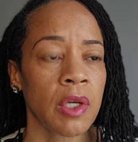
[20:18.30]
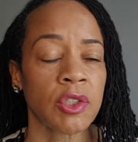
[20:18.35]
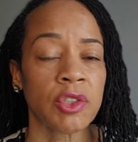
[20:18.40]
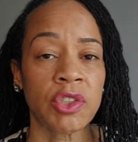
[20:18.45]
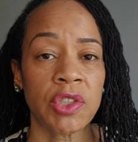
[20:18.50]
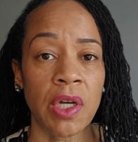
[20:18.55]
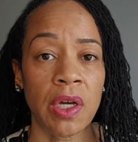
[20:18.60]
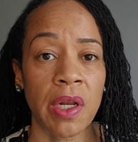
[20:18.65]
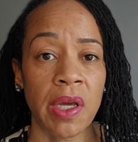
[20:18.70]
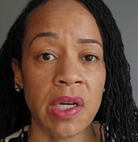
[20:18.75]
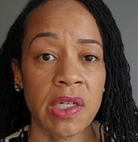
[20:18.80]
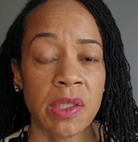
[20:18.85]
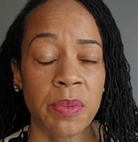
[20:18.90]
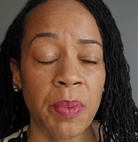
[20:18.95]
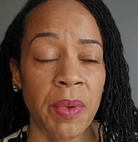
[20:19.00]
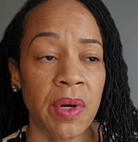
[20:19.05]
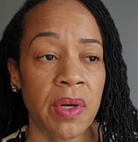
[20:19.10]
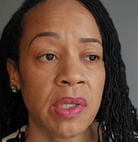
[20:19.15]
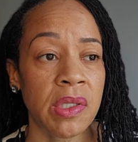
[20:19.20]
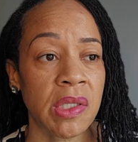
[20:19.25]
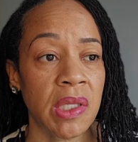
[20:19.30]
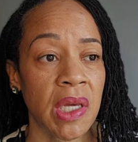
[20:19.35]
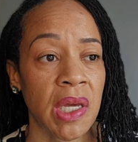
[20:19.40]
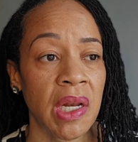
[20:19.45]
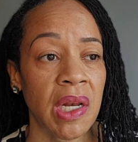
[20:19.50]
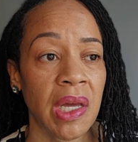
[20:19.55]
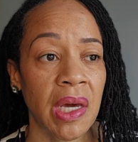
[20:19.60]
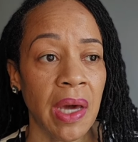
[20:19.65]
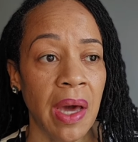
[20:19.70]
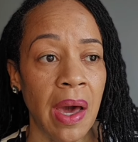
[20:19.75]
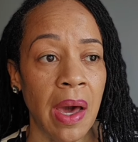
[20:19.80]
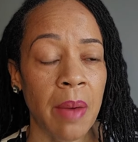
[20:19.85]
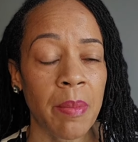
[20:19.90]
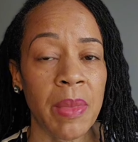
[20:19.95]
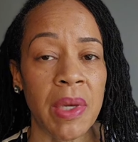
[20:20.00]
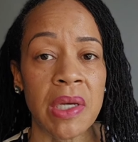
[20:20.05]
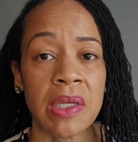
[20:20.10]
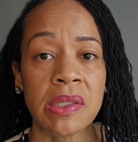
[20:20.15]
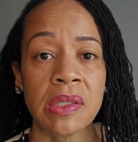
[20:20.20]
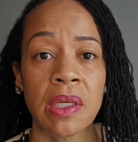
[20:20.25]
share their experience in the
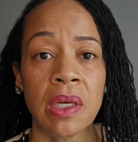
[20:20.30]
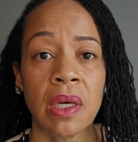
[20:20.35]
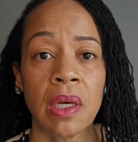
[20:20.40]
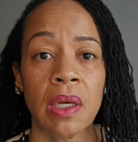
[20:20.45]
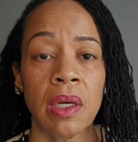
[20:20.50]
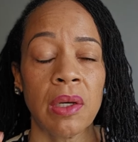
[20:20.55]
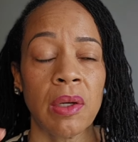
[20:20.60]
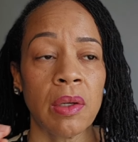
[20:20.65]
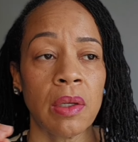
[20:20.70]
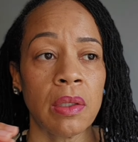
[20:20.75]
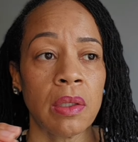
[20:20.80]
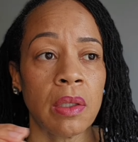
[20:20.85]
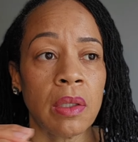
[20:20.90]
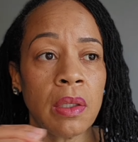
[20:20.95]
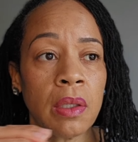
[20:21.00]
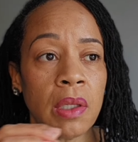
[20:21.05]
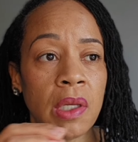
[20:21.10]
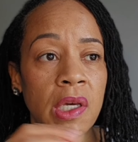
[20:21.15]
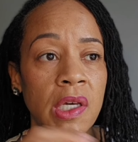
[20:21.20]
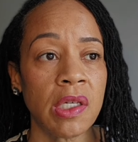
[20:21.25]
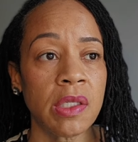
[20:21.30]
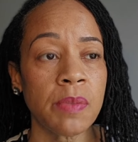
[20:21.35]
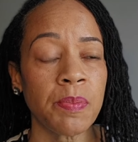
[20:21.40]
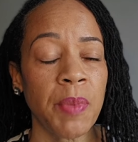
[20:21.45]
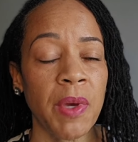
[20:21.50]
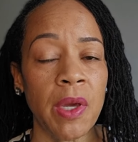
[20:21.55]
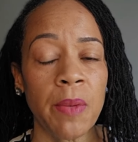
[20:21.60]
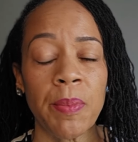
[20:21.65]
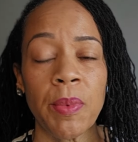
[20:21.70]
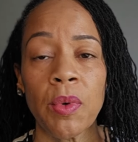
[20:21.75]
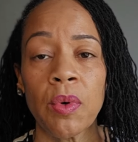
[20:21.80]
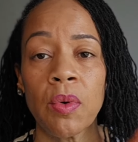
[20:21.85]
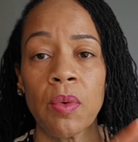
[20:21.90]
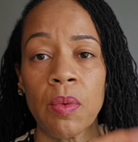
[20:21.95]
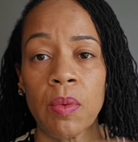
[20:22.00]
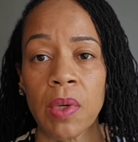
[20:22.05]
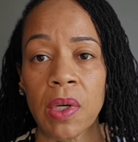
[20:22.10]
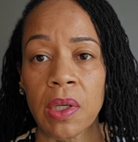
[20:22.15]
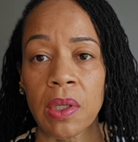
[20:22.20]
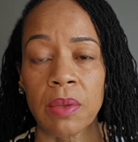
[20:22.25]
comments. These people
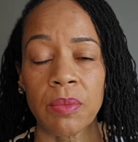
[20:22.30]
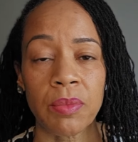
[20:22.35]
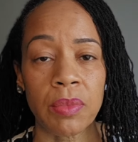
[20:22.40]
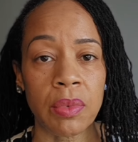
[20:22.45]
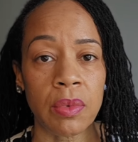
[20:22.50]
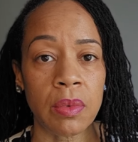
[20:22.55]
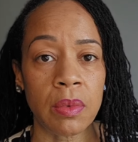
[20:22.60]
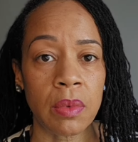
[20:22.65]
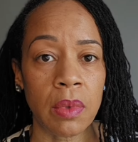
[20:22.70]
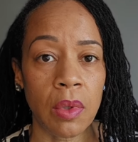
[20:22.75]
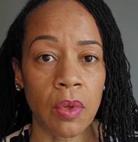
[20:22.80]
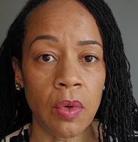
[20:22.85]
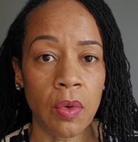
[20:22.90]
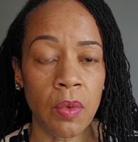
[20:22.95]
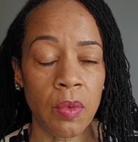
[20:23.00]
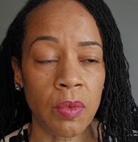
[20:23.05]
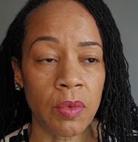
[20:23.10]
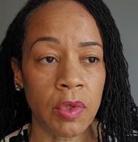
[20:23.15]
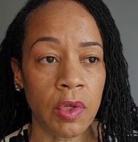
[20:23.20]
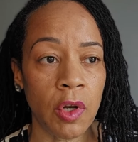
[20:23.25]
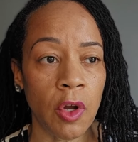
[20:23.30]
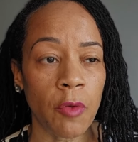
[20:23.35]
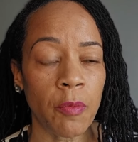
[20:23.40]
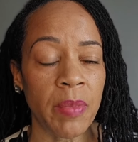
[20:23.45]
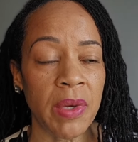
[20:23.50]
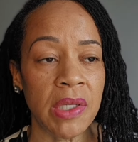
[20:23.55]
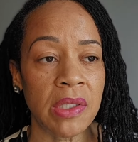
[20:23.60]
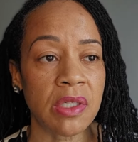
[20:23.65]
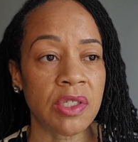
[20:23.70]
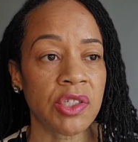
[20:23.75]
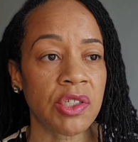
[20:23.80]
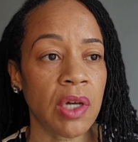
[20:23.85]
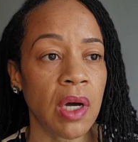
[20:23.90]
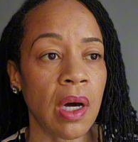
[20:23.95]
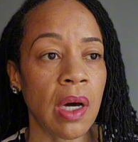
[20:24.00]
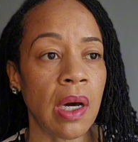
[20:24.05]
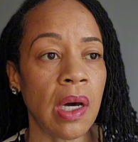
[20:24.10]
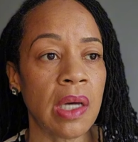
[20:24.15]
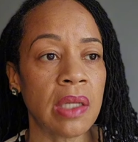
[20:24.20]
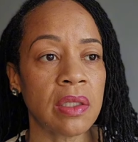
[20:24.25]
who, you know, been
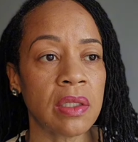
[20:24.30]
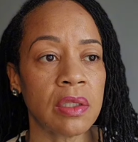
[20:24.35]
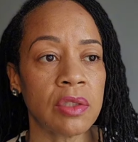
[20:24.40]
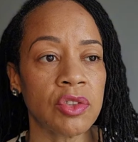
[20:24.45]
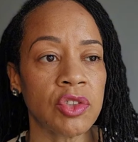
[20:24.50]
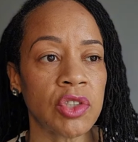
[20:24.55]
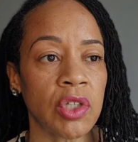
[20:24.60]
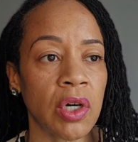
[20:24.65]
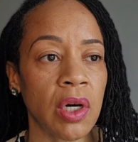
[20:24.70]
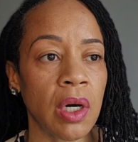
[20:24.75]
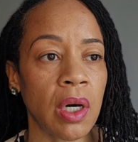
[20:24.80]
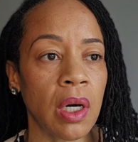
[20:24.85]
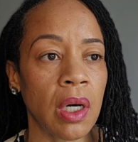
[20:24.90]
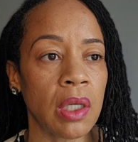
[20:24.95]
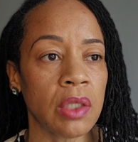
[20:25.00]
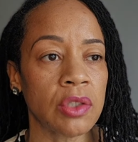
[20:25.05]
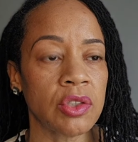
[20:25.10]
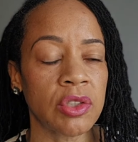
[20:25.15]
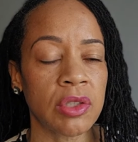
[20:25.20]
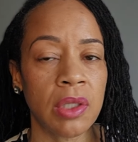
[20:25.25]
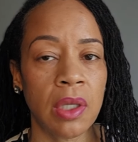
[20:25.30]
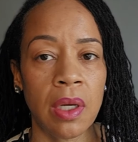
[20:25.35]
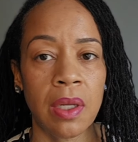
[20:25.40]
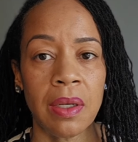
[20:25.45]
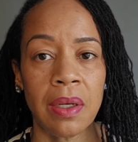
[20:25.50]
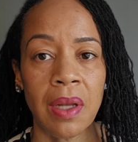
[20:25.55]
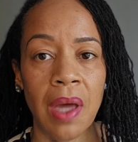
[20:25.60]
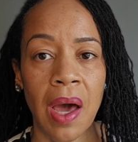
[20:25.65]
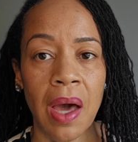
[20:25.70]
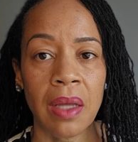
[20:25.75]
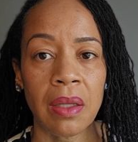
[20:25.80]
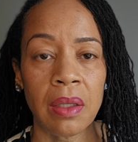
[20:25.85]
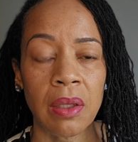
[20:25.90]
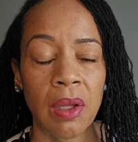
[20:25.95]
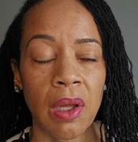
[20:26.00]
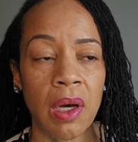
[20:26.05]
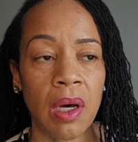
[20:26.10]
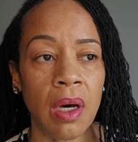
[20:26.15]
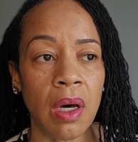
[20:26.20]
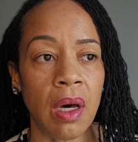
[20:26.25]
shunned, judged, not
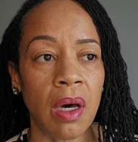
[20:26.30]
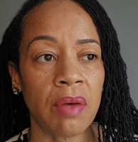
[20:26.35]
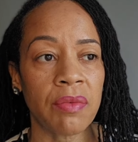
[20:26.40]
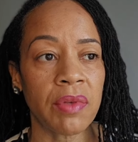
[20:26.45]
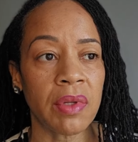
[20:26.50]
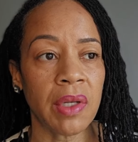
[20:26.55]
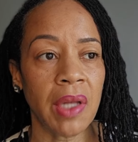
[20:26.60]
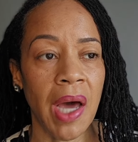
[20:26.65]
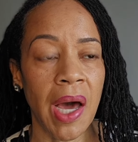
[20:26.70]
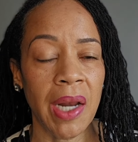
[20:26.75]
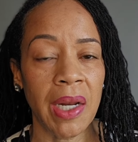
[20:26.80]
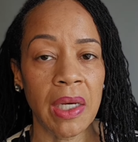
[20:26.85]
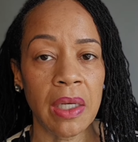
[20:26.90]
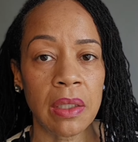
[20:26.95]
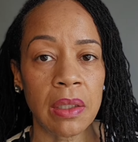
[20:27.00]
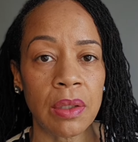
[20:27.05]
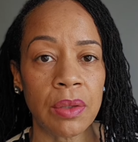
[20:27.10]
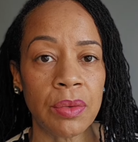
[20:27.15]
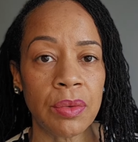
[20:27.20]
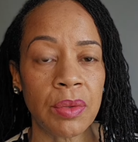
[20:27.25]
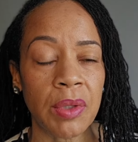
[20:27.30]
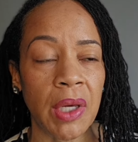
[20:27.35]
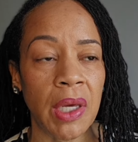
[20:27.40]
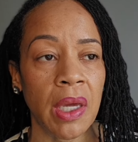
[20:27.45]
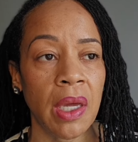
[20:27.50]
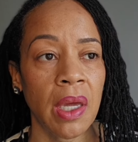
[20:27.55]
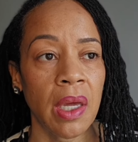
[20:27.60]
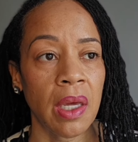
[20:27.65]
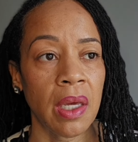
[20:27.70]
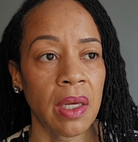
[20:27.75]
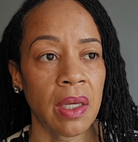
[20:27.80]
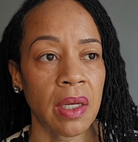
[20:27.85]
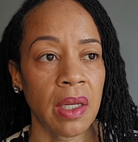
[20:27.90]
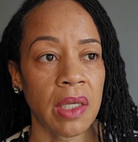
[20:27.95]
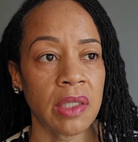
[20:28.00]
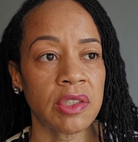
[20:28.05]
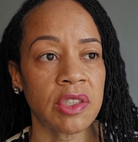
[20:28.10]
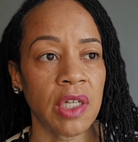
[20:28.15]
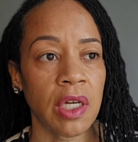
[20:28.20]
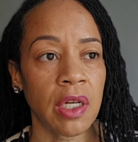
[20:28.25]
loved, not included in
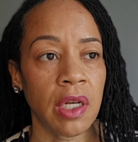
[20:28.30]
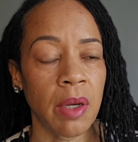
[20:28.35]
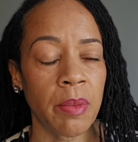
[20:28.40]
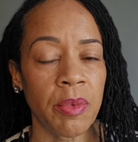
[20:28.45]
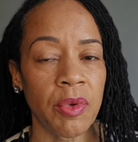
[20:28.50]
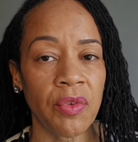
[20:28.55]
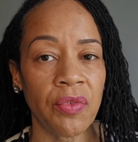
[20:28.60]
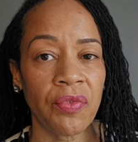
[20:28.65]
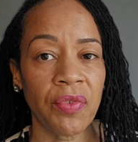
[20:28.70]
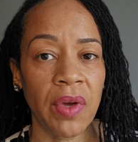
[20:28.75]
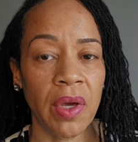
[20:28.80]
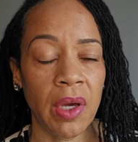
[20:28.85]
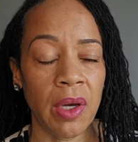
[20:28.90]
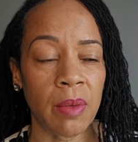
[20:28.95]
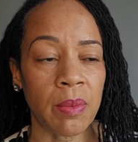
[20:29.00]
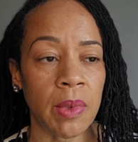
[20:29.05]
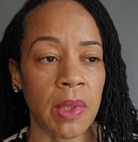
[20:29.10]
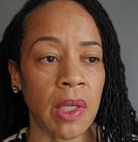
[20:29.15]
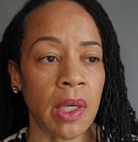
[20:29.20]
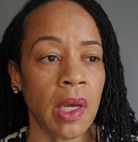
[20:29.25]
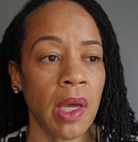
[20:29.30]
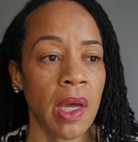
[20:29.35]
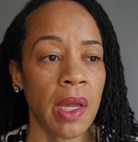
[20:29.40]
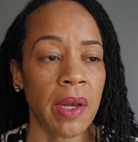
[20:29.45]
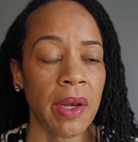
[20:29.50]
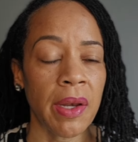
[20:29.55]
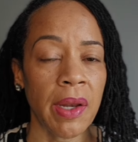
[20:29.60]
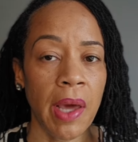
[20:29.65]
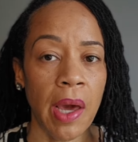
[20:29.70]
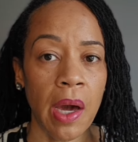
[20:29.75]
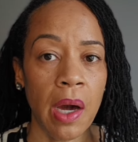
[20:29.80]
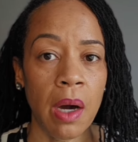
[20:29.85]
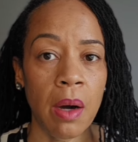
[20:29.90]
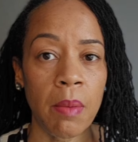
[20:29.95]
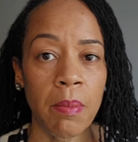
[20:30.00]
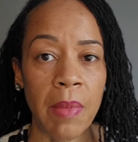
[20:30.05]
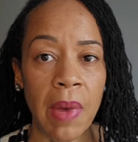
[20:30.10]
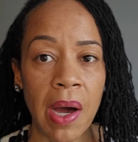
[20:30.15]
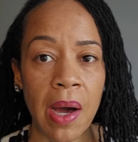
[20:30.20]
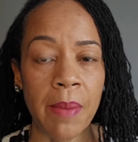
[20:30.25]
their JW family.
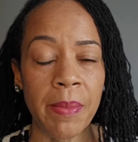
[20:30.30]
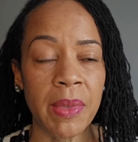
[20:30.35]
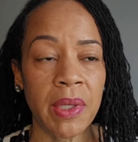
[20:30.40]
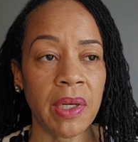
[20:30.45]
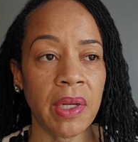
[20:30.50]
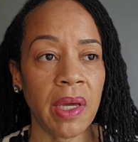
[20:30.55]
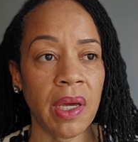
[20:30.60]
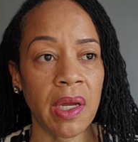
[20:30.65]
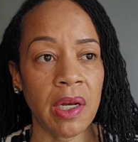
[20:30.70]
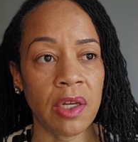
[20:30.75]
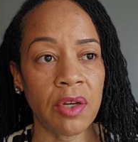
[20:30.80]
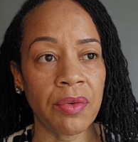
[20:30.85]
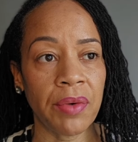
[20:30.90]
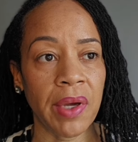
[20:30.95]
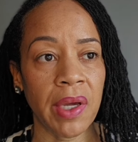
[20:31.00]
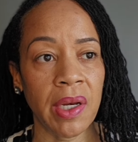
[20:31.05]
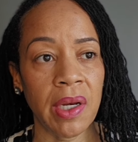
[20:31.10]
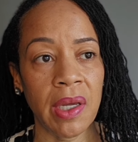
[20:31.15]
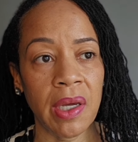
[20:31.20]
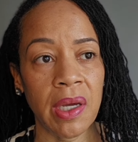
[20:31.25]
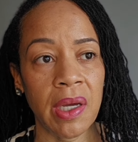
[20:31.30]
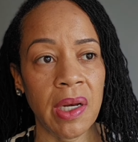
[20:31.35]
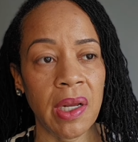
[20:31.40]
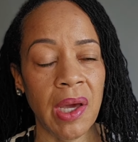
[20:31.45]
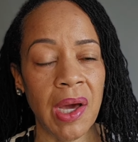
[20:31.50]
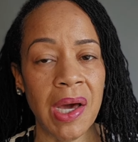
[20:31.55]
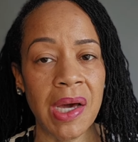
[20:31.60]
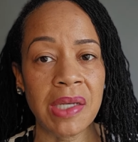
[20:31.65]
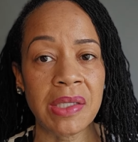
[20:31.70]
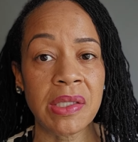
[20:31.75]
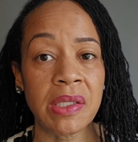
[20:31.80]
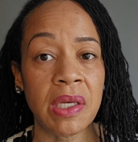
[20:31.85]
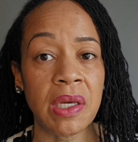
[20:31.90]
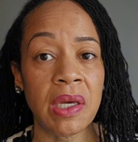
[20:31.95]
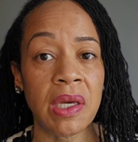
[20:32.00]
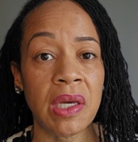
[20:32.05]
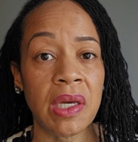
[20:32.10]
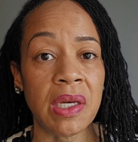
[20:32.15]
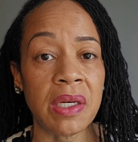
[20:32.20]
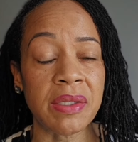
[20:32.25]
Now mama, daddy, granddaddy,
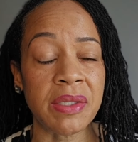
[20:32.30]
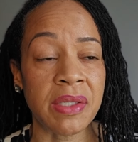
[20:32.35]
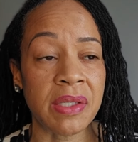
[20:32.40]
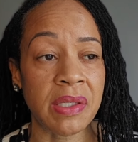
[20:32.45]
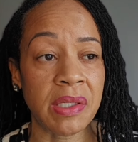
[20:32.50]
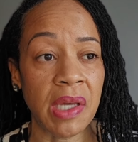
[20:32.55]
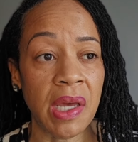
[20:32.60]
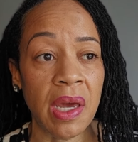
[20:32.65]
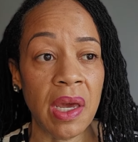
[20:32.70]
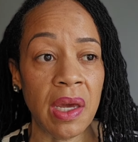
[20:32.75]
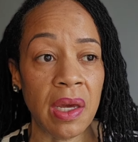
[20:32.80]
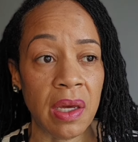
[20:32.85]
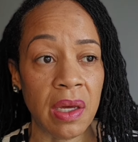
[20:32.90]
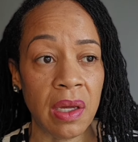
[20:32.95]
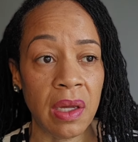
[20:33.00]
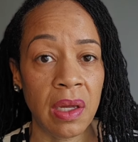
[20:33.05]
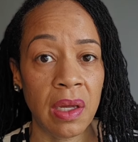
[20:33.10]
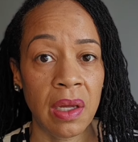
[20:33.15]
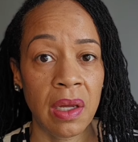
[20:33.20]
auntie is sick